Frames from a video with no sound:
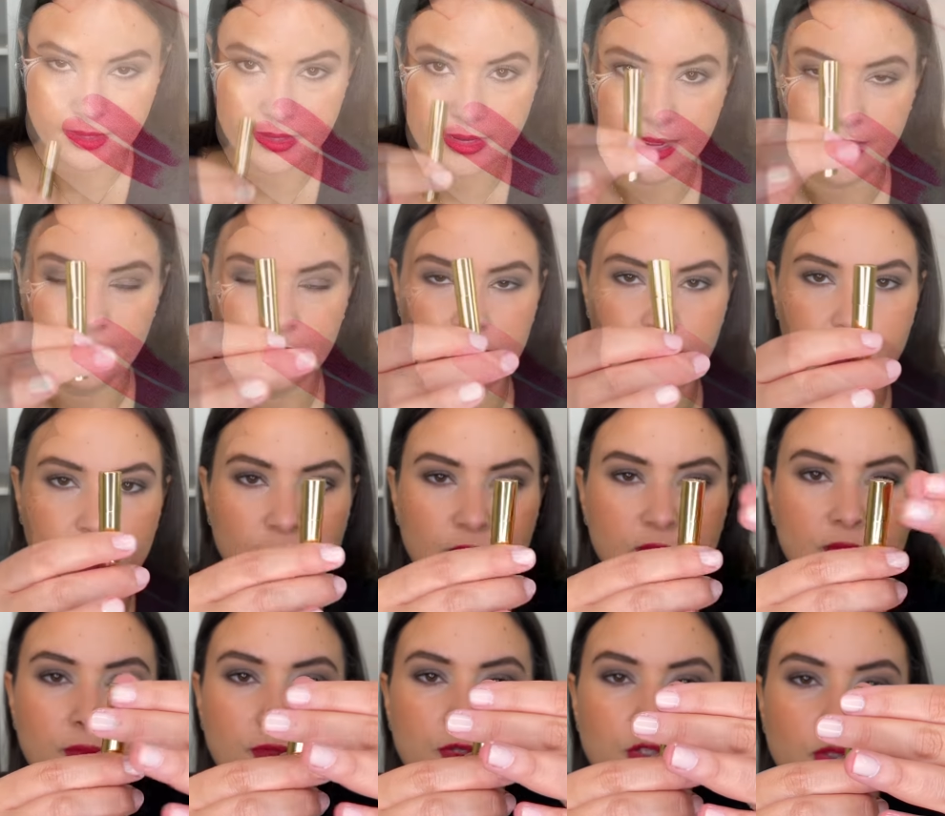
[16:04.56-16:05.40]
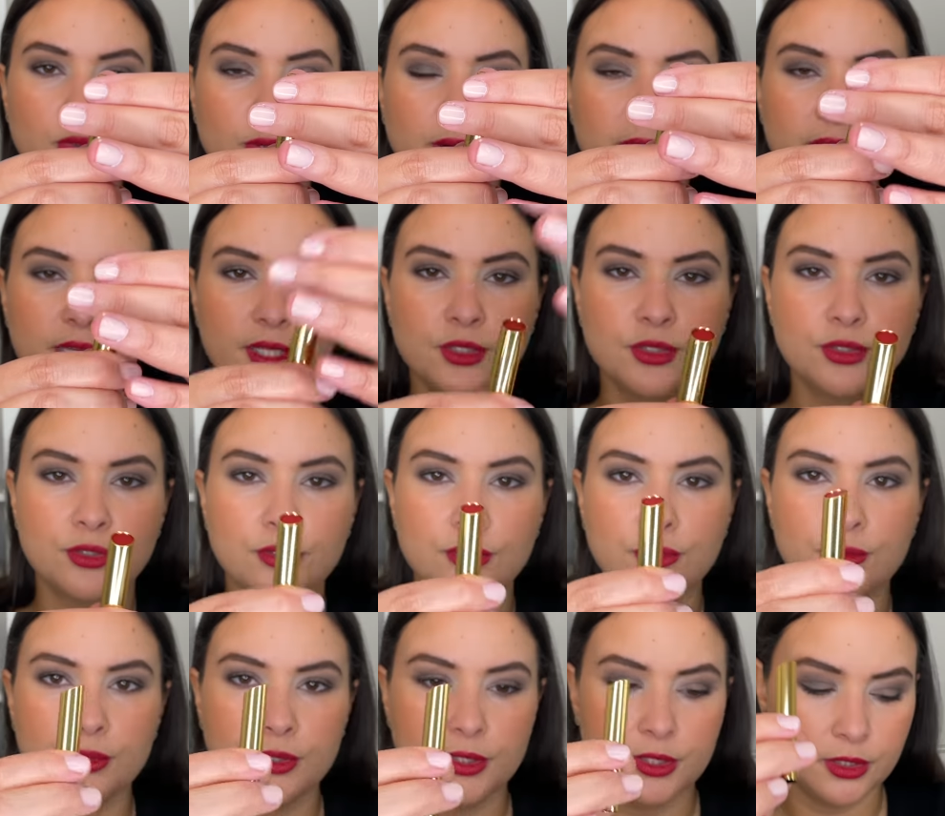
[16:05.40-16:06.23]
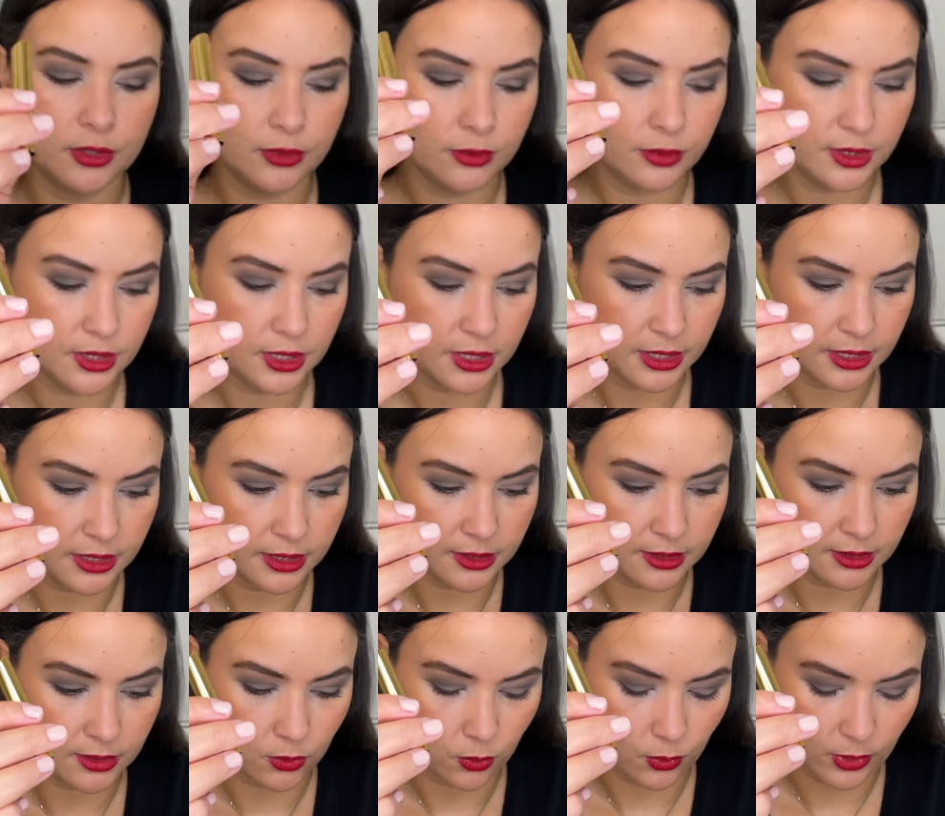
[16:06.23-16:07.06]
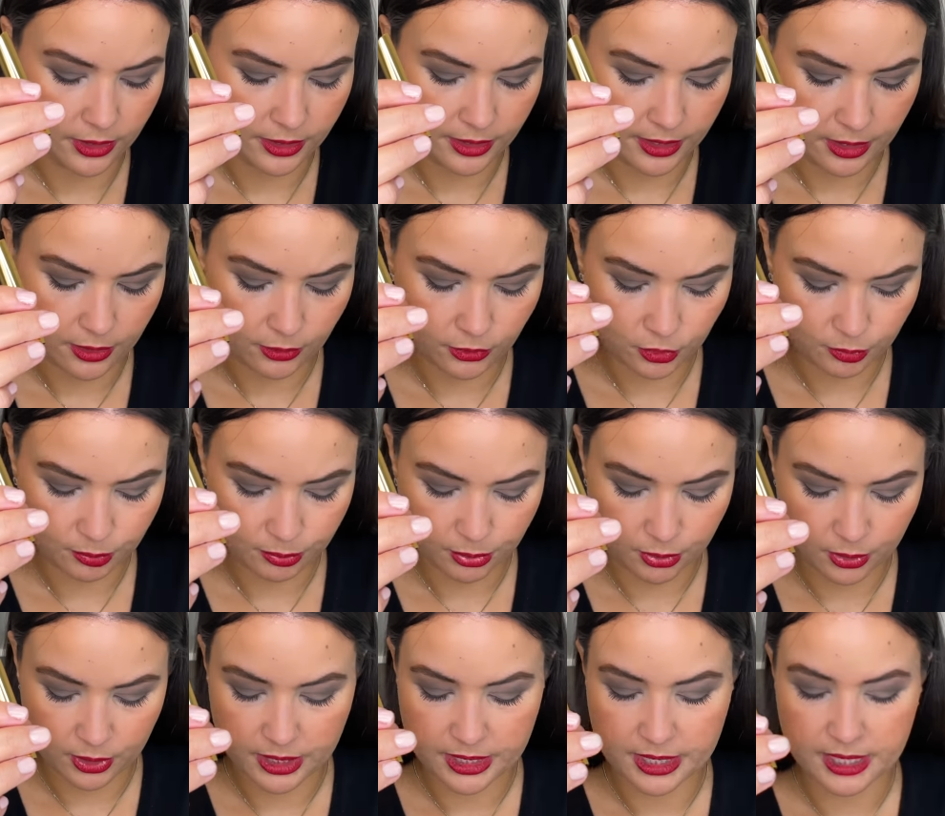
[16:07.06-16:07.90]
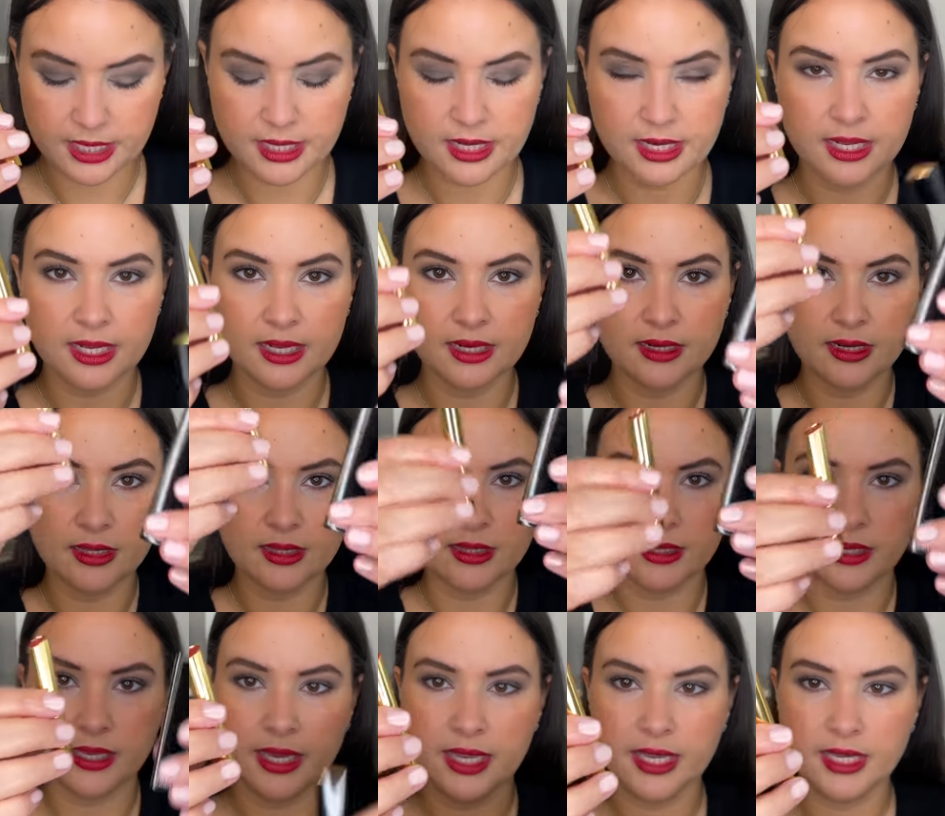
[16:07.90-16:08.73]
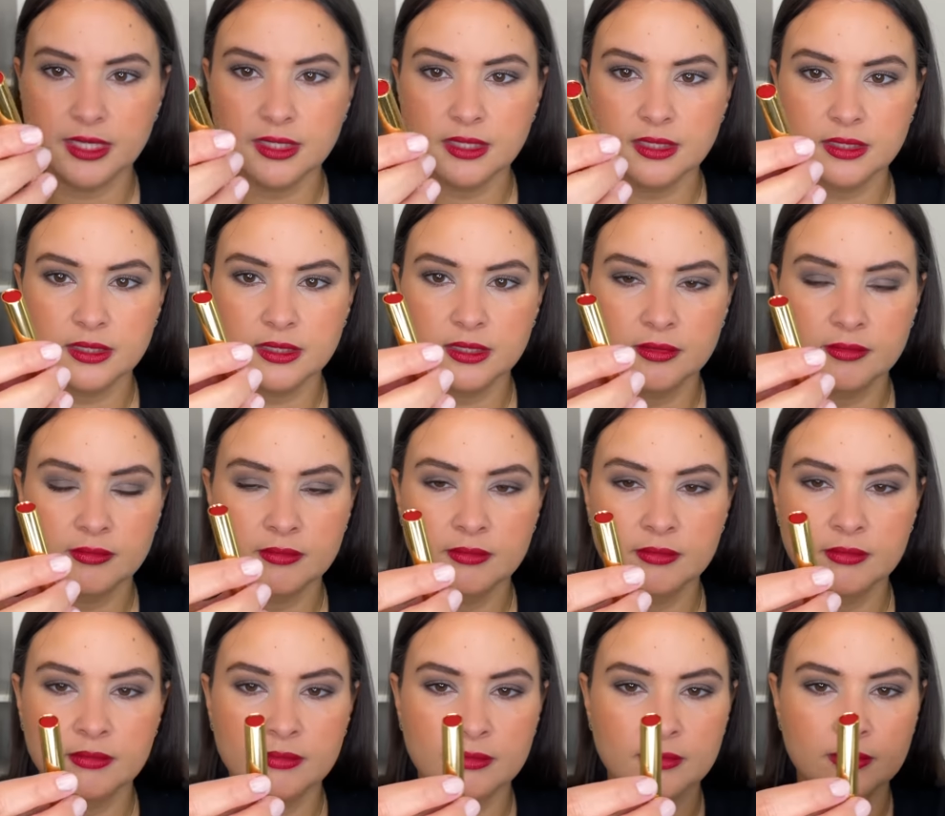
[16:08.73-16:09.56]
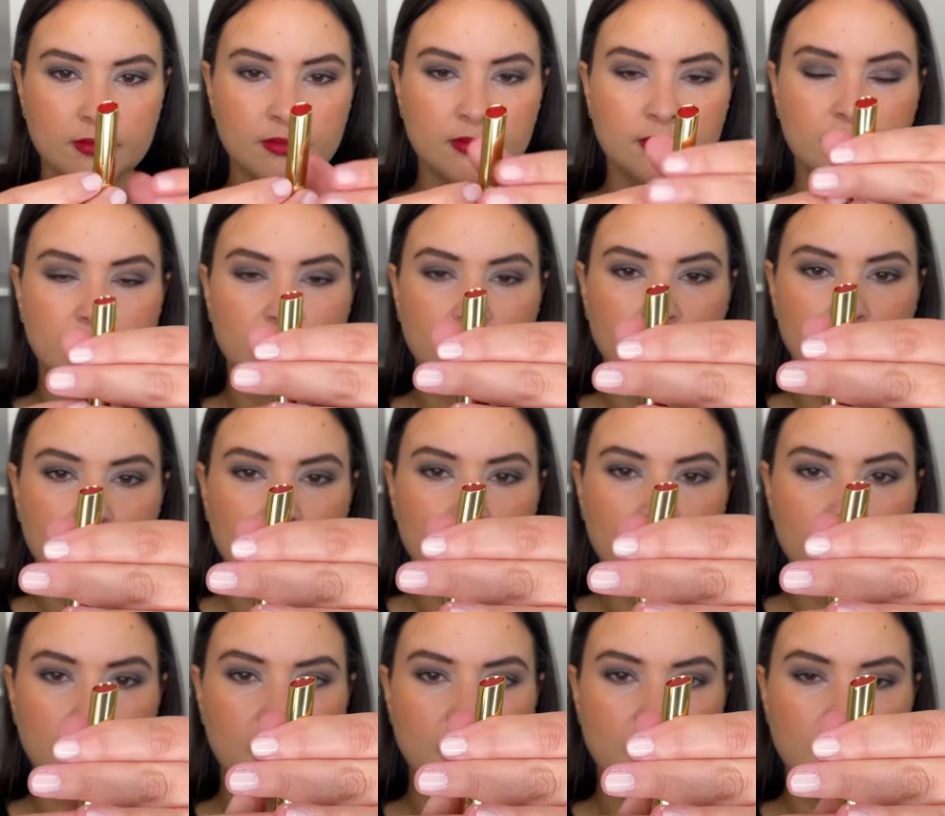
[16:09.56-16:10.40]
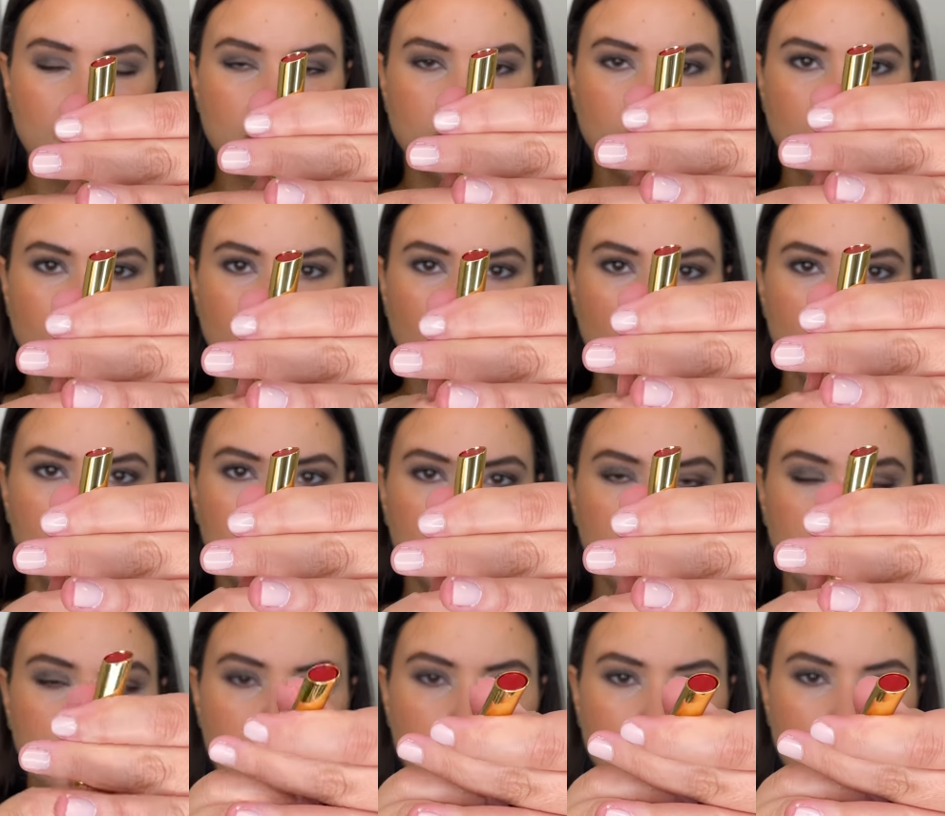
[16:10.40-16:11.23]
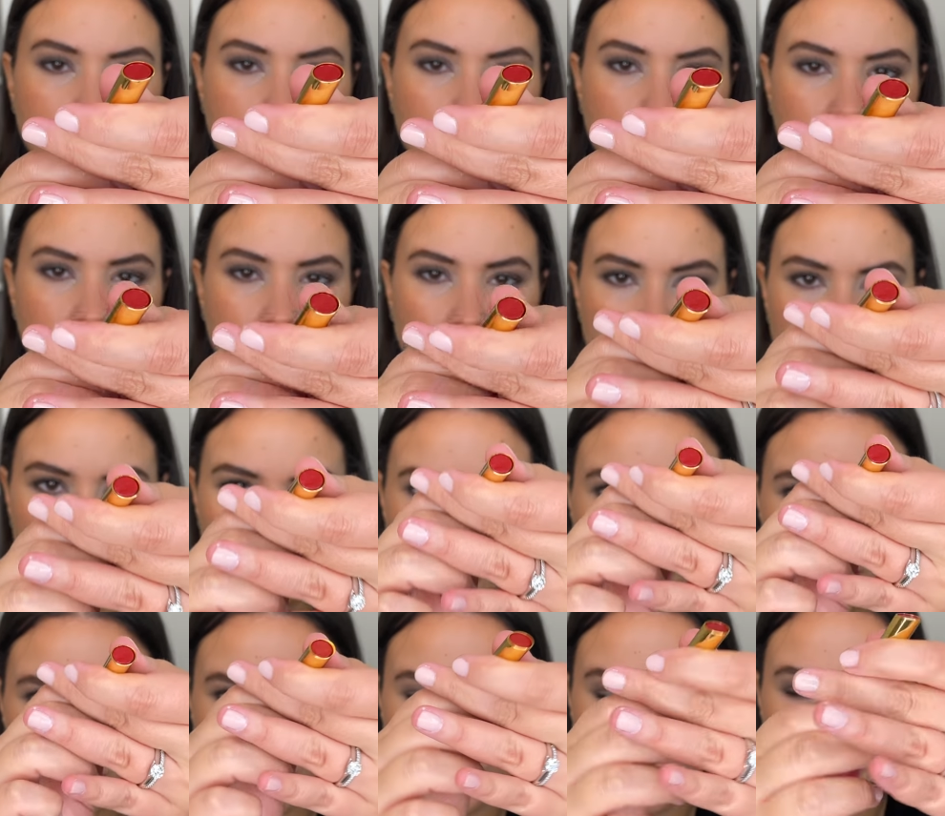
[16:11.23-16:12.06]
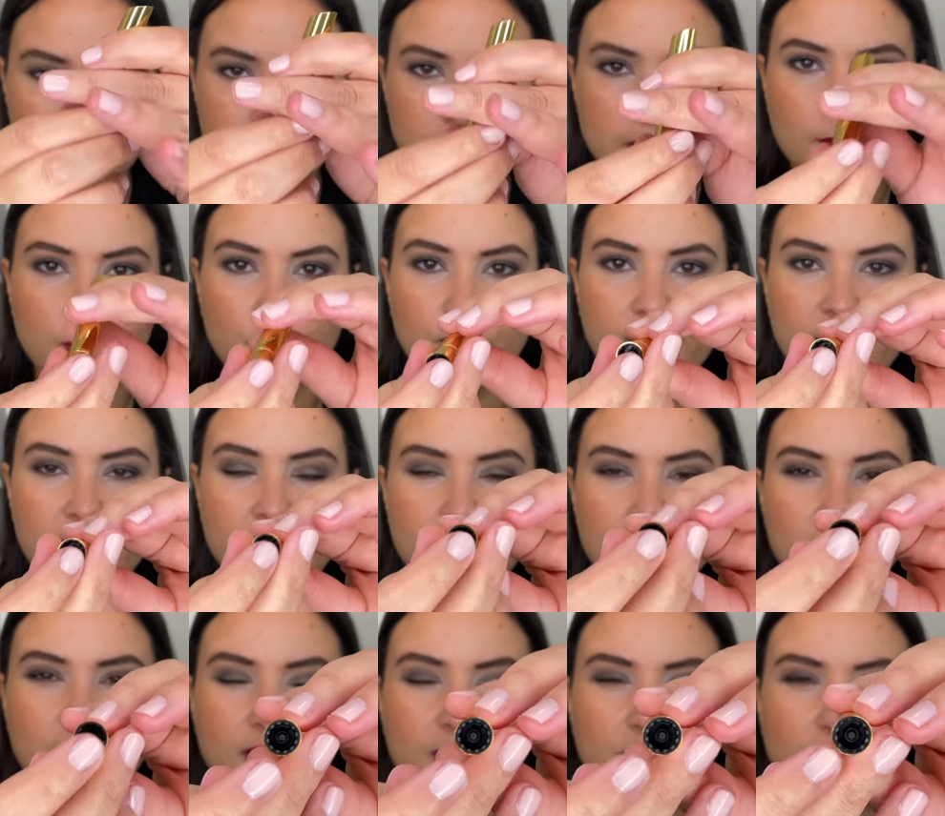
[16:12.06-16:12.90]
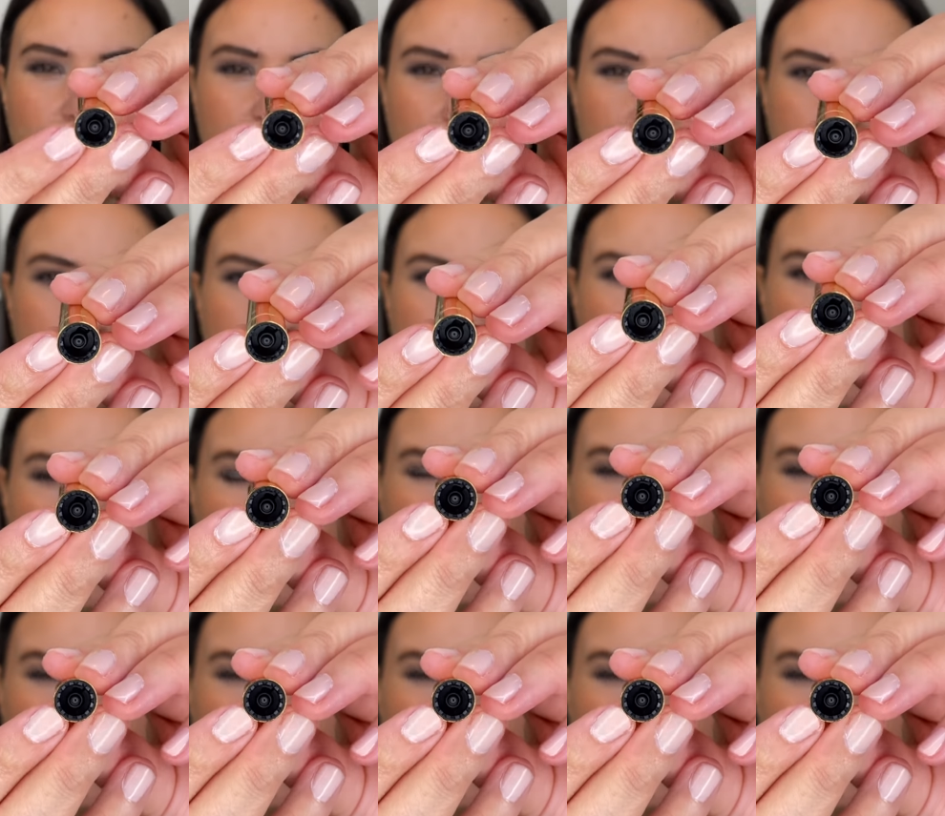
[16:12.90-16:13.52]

Now, if you try to use this without putting it in the case, it doesn't work. Like, it's not possible. There's like